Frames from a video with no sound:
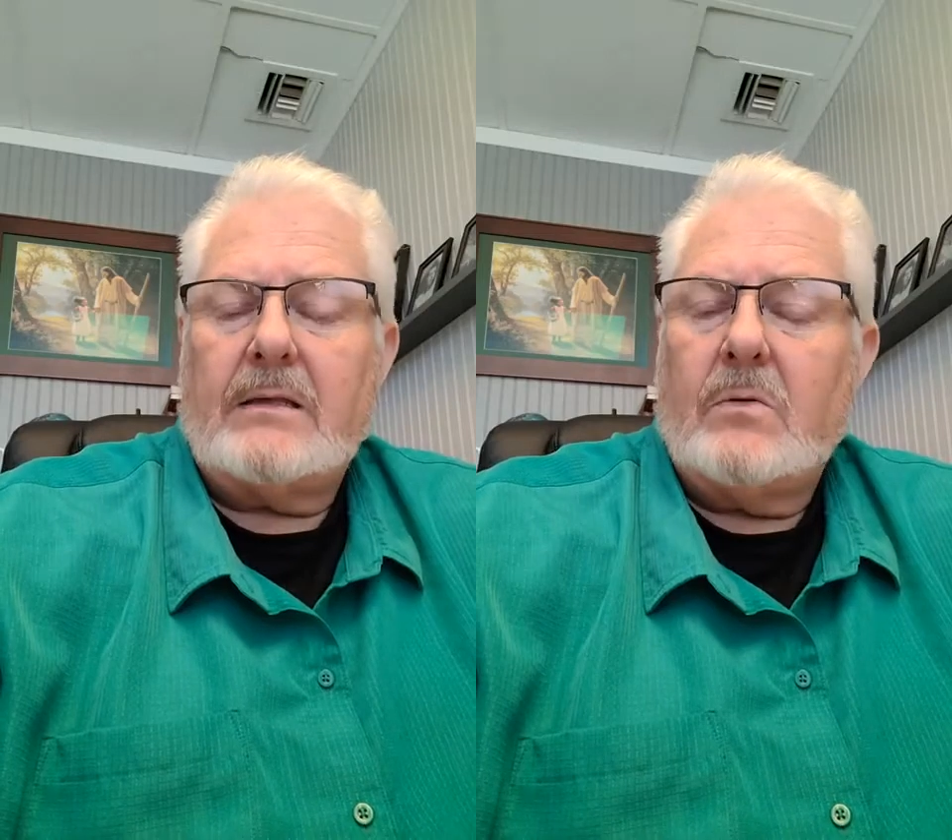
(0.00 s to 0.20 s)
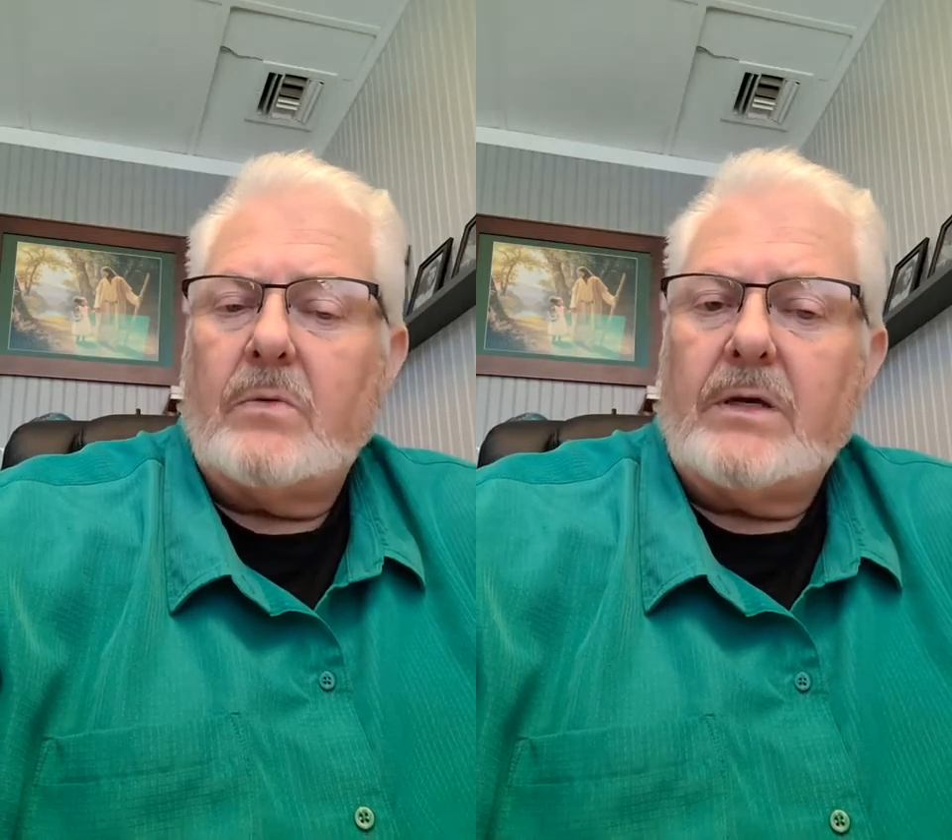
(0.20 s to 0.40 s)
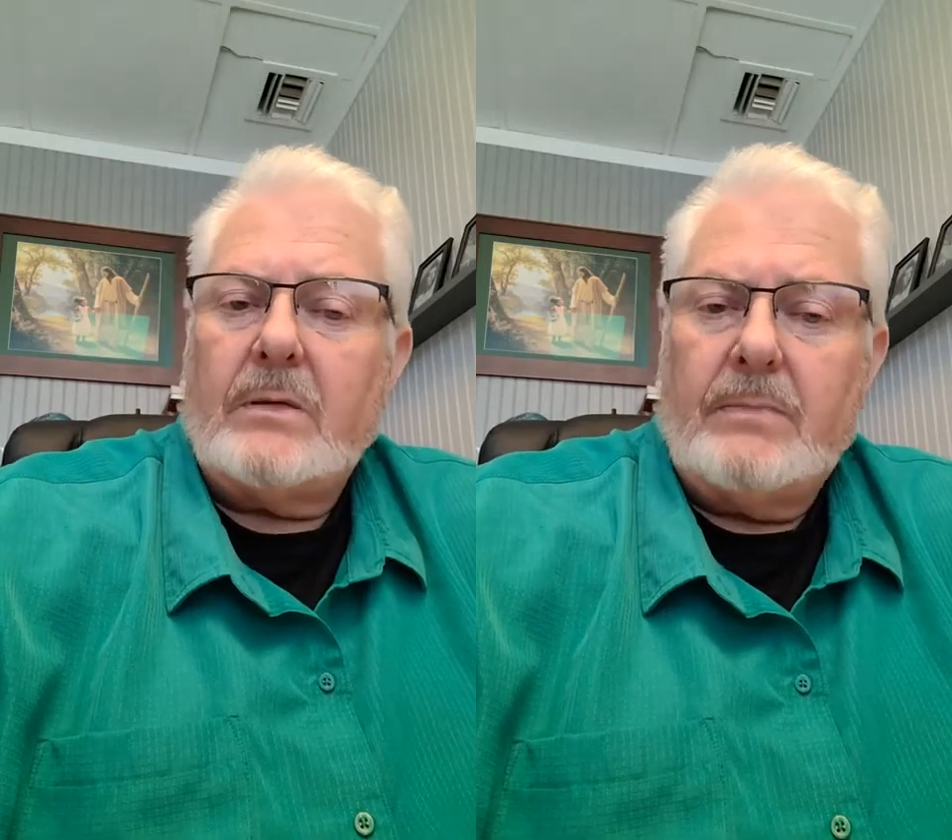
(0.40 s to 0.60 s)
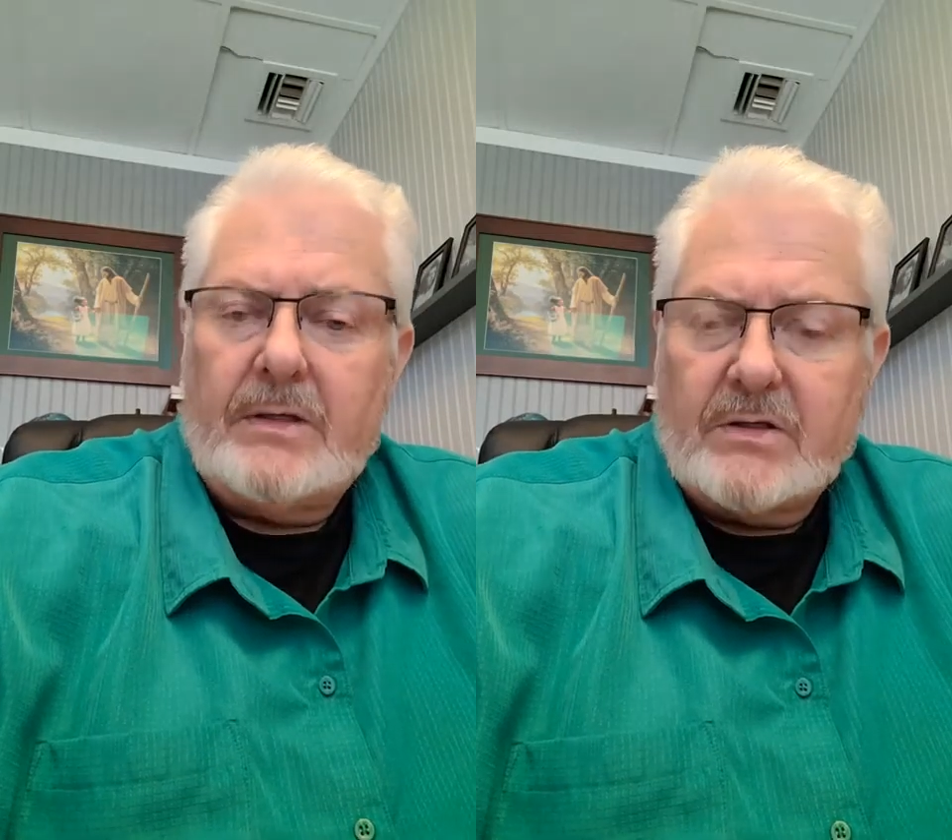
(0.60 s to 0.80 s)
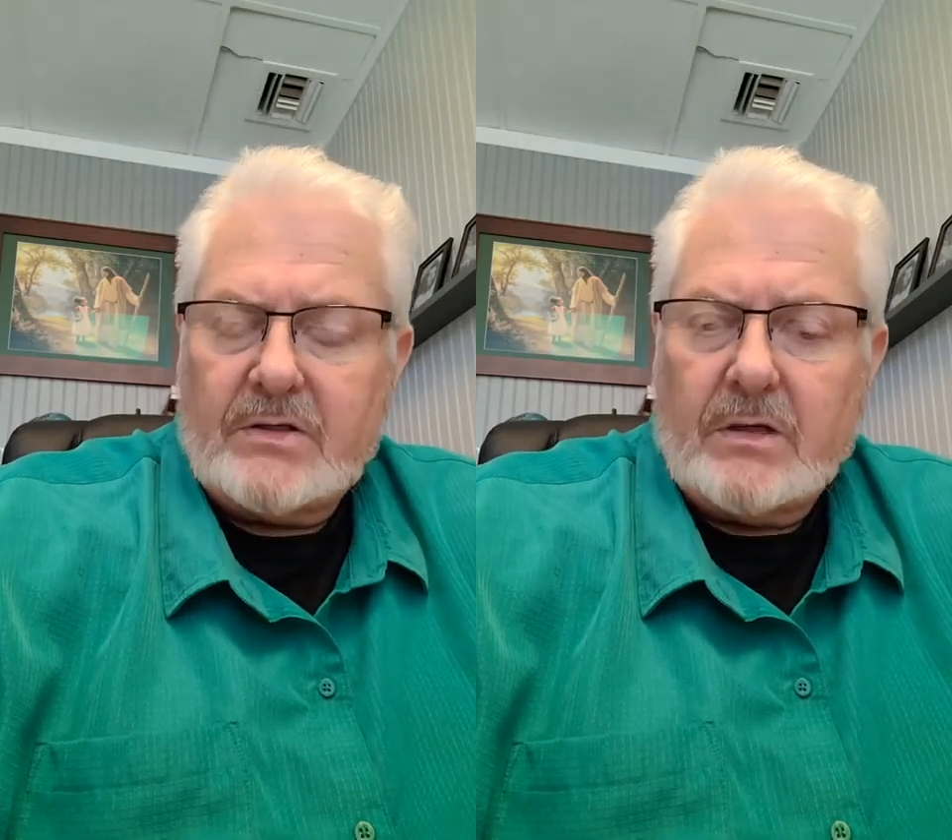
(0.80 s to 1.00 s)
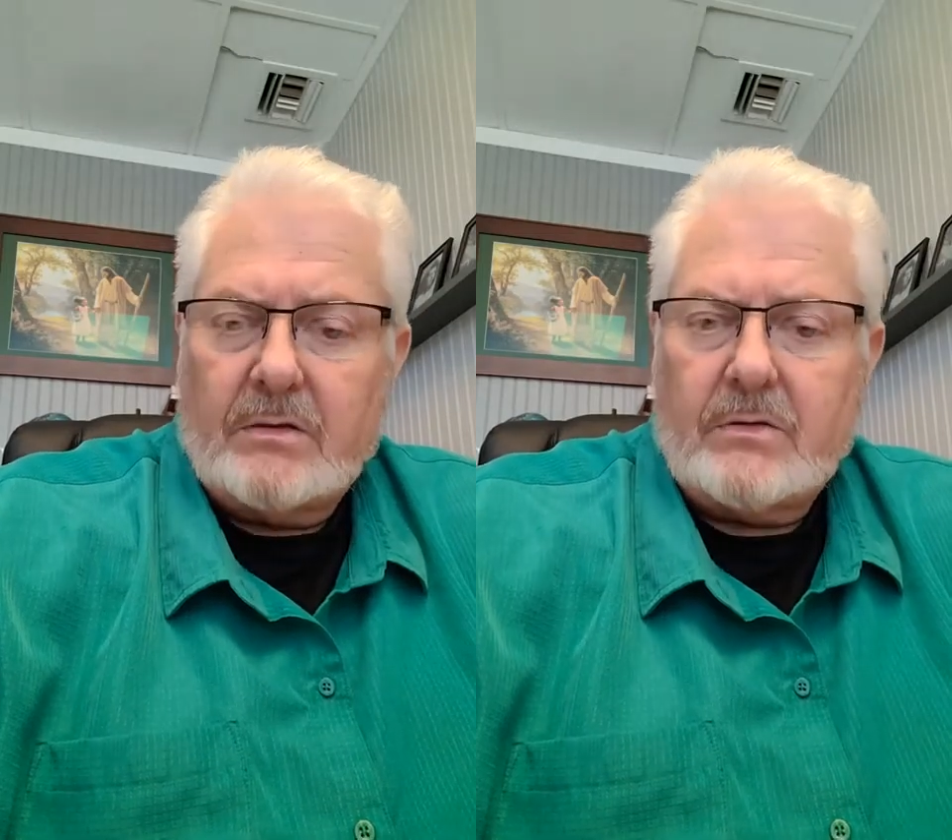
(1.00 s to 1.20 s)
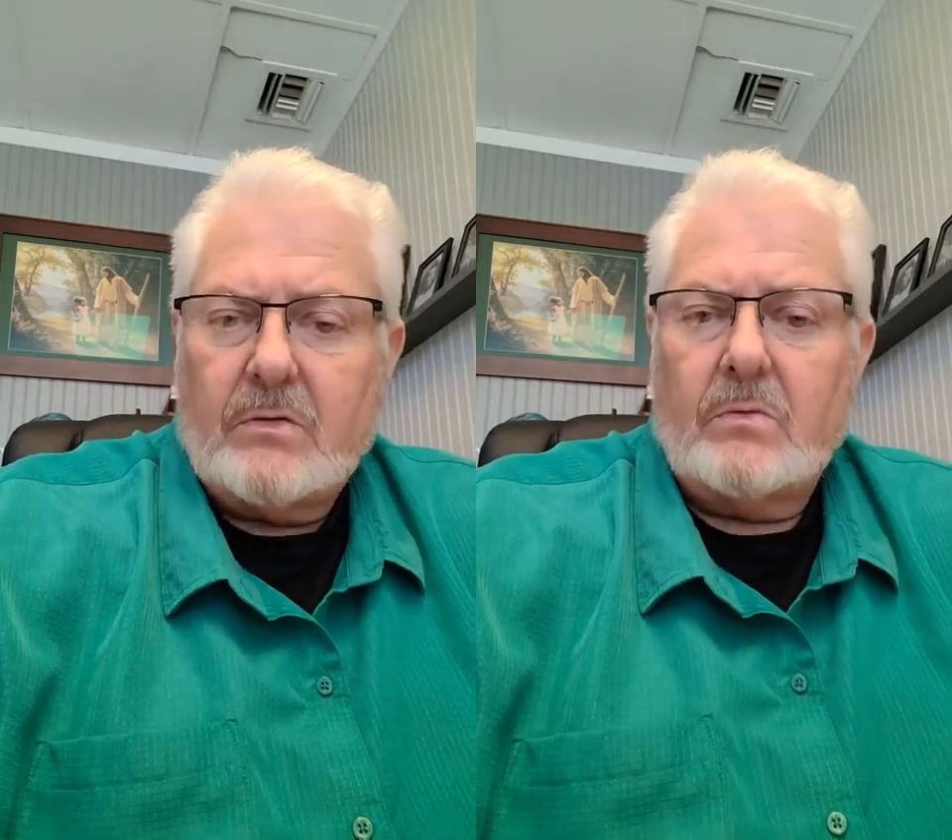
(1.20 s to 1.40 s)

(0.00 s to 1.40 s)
that we can be the salt of the